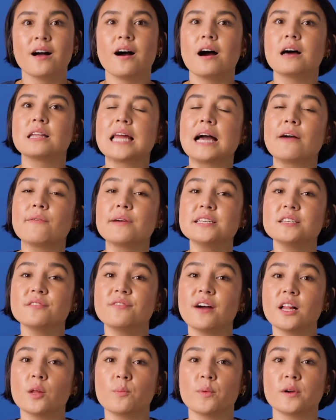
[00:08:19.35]
allowing
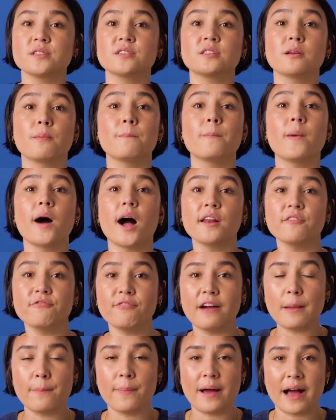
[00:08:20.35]
developers to
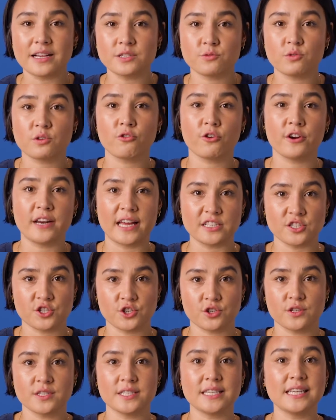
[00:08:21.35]
modify password
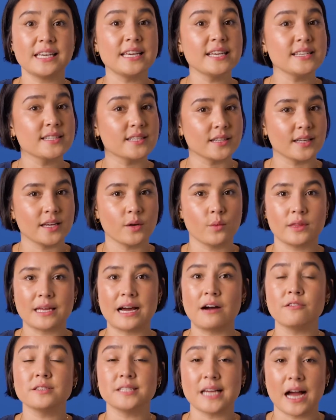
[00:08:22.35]
credentials easily
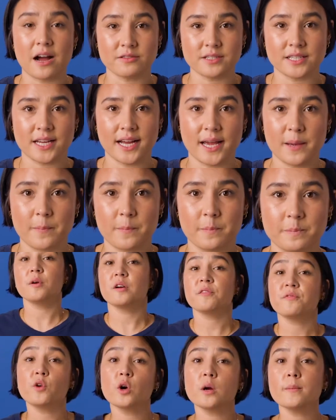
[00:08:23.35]
without downtime.
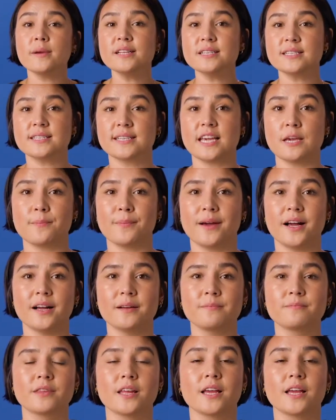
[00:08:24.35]
Performance schema.